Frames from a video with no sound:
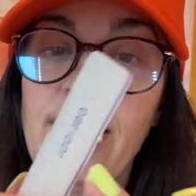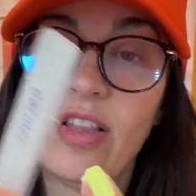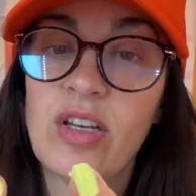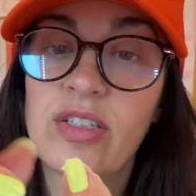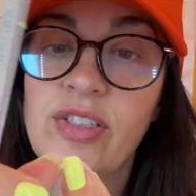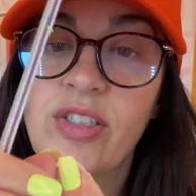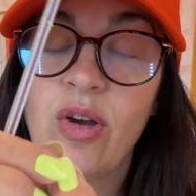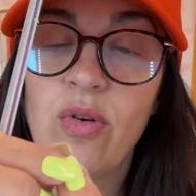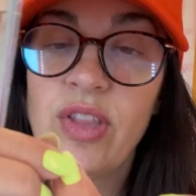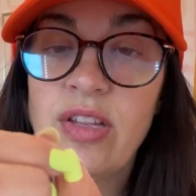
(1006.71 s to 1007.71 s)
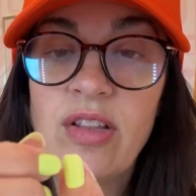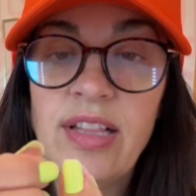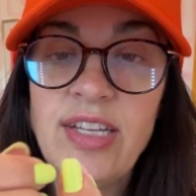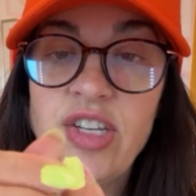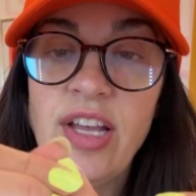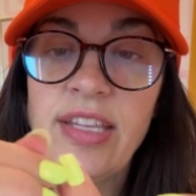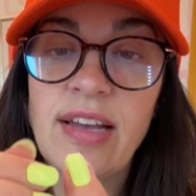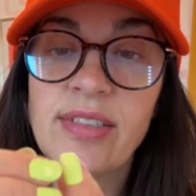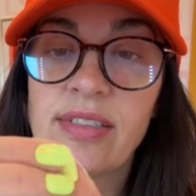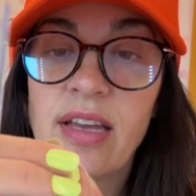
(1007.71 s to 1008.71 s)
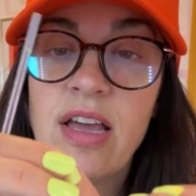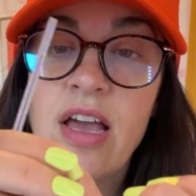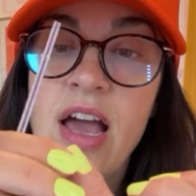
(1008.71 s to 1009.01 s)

And they look like gel nails.